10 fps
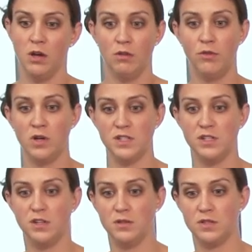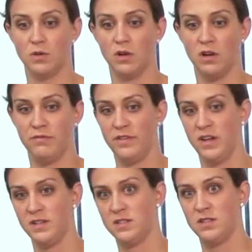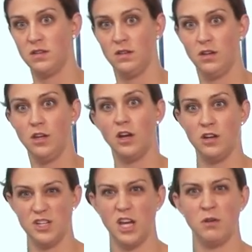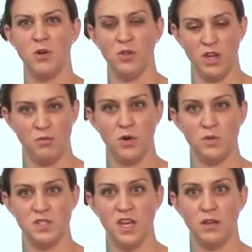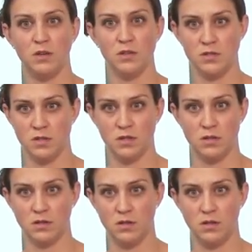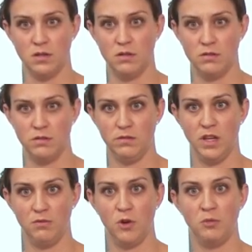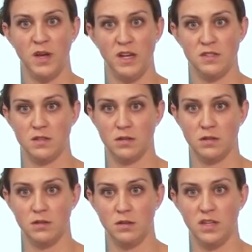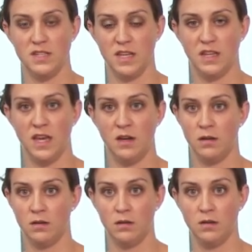forced use or if it's, are you talking about like road cycles or like road bikes or things like that? Or